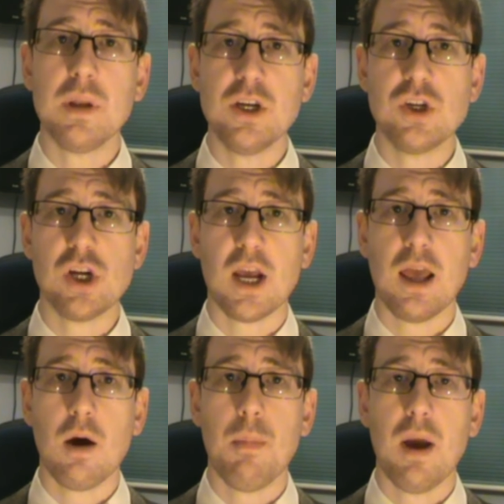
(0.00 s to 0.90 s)
please check
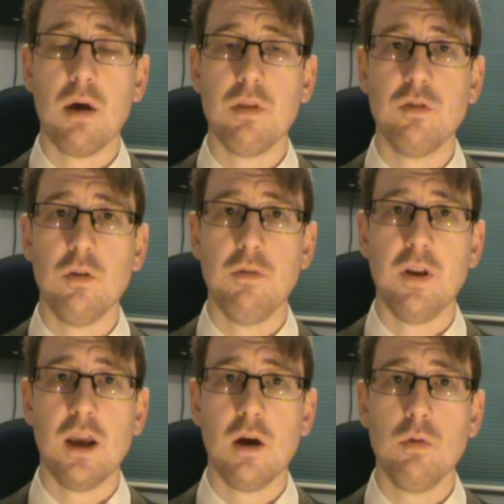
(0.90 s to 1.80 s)
out my other two
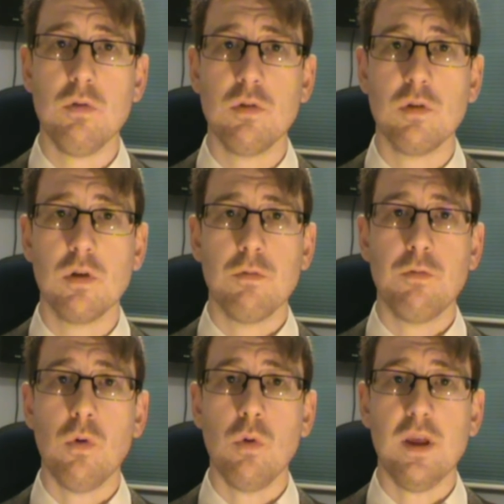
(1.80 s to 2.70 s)
videos
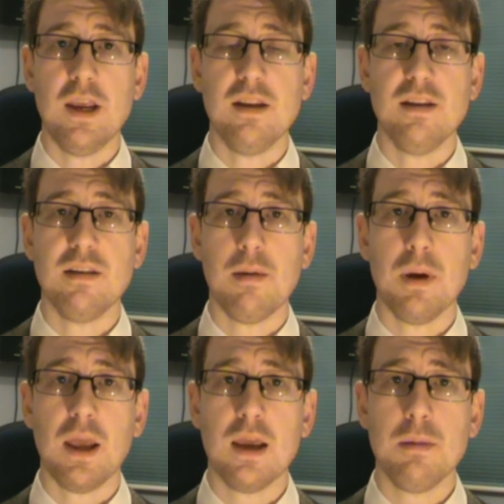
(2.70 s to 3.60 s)
for the
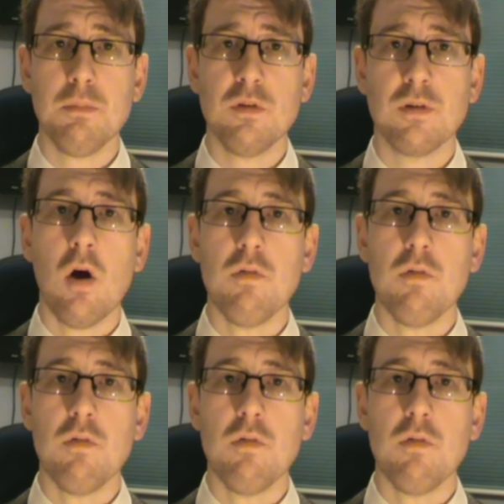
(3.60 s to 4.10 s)
December games.